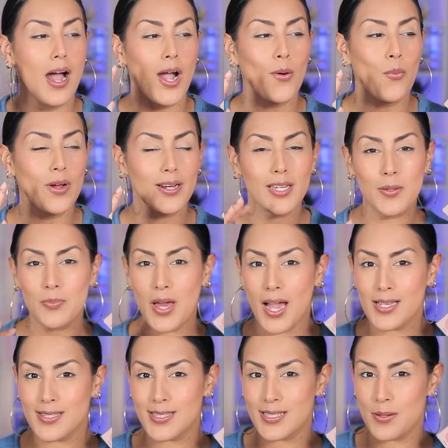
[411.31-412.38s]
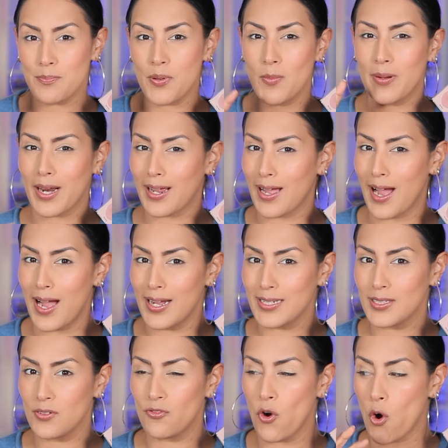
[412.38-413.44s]
I want to keep the eyes simple, but I
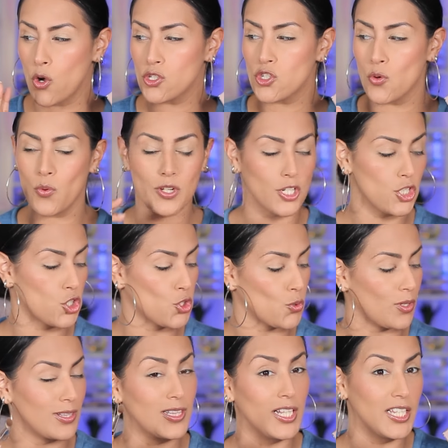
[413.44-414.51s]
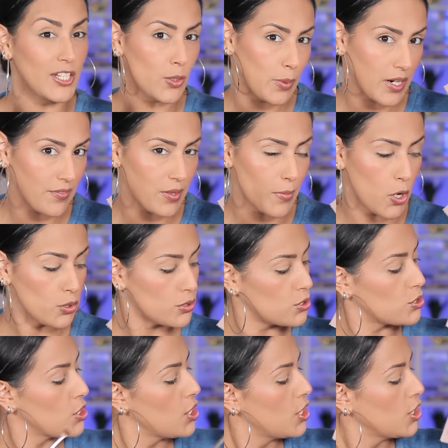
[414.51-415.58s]
kind of also want to do a little bit of the
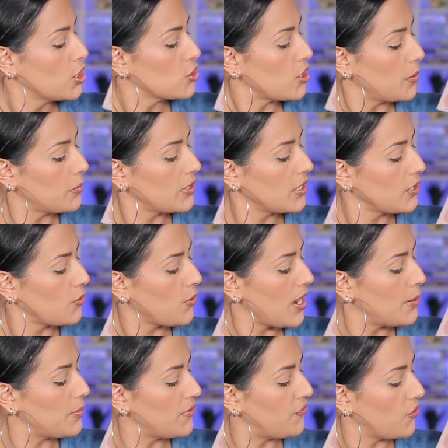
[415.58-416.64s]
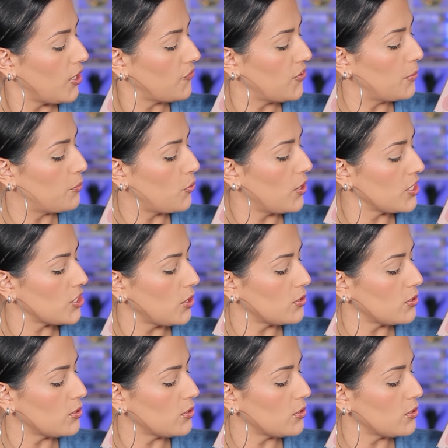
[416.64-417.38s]
most. So I'm going to grab a fluffy brush.